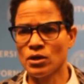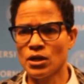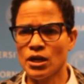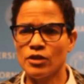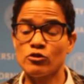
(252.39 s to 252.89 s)

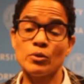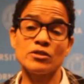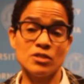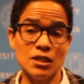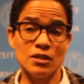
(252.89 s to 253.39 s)
And so we
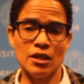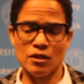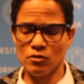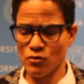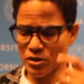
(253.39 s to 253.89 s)
see
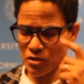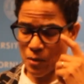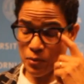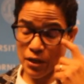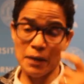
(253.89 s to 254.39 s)
things, for
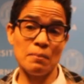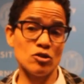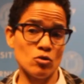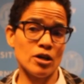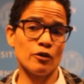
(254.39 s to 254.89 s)
example, like
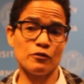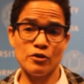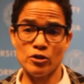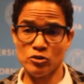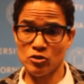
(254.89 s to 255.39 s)
Mental Health
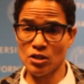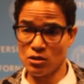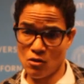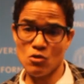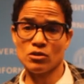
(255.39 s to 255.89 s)
First in
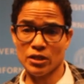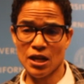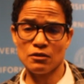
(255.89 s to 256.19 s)
Oakland,